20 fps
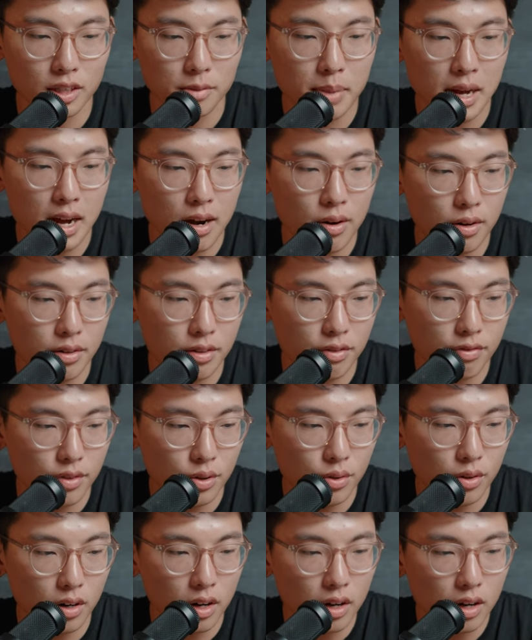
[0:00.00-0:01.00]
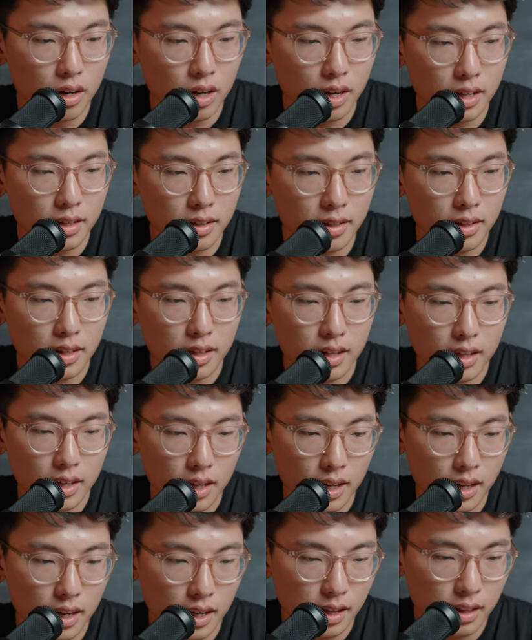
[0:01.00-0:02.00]
power the phone on
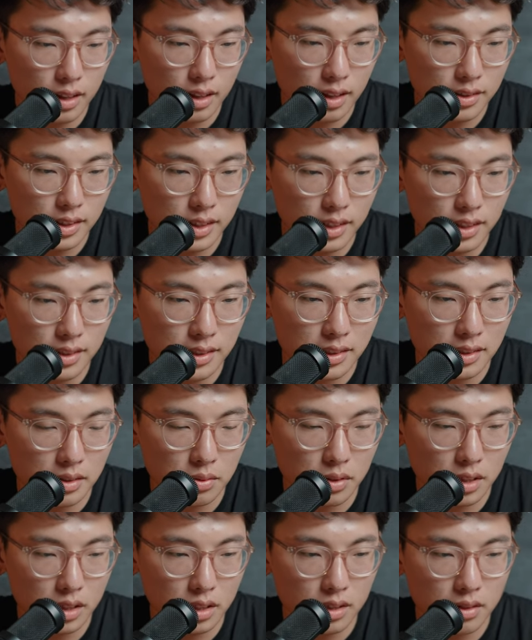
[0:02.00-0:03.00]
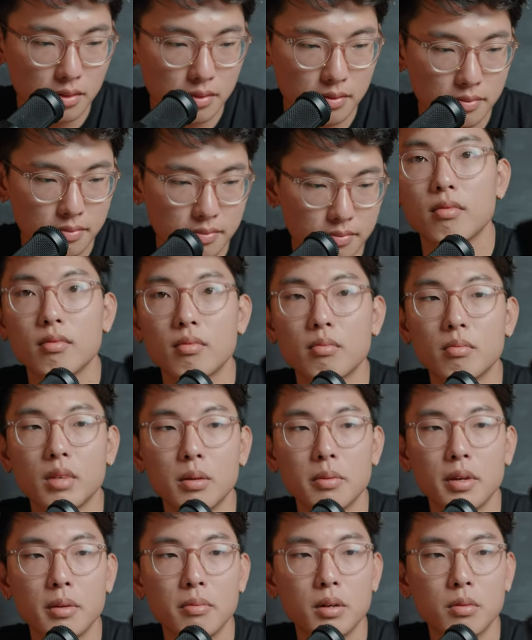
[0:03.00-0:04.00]
and let's get this thing running. Bada
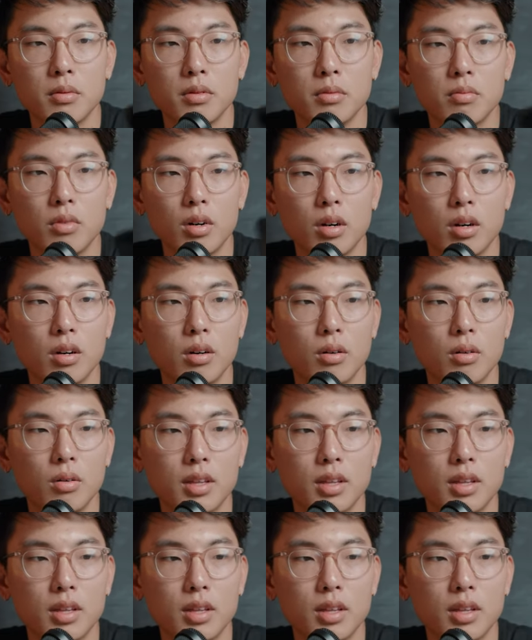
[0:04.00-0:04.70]
bing, bada boom. Oh,